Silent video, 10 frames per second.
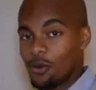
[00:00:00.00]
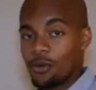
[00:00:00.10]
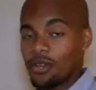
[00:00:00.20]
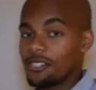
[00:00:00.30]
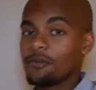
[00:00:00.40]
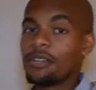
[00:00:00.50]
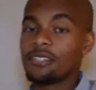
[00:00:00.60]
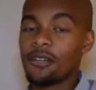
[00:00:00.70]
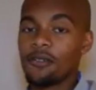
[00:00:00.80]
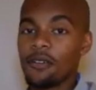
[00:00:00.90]
Do I see
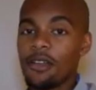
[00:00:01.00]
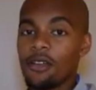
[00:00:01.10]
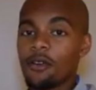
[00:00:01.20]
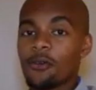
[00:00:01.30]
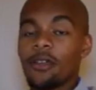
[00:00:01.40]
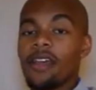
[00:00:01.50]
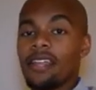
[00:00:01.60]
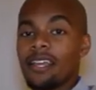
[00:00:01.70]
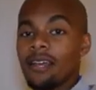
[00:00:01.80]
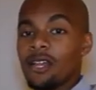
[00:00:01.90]
myself
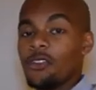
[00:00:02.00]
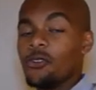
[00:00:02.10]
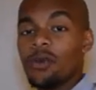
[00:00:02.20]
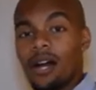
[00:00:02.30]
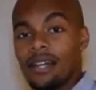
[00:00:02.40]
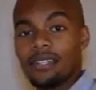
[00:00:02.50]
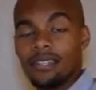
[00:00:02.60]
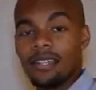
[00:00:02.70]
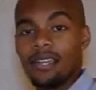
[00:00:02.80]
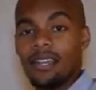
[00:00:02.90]
creating new
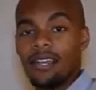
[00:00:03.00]
content?